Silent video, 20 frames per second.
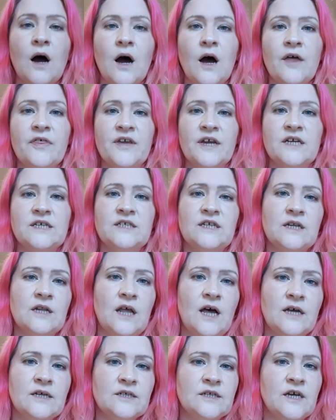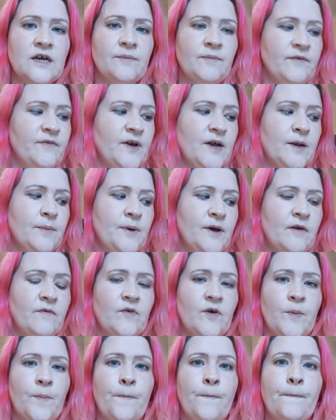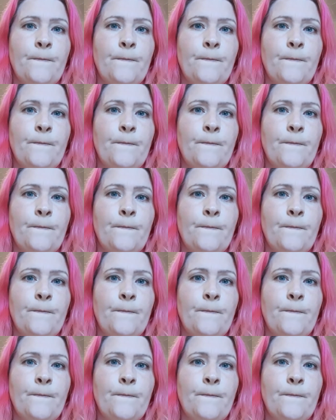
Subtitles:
I think I said last time I've had a bit of a